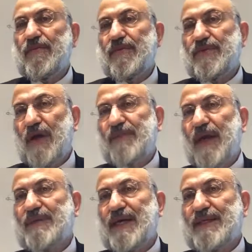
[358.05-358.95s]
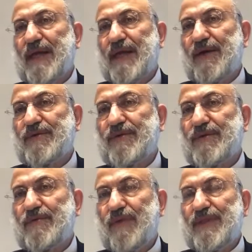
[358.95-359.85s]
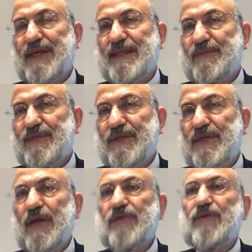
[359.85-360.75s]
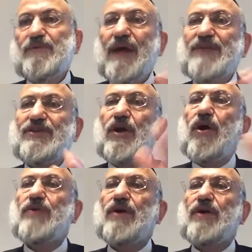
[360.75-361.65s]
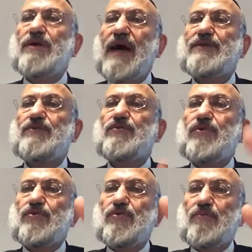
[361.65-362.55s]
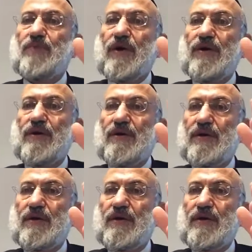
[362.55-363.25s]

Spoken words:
Sometimes that's an announce. What does that mean? Now, do you imagine a Chatan has to go to Chup?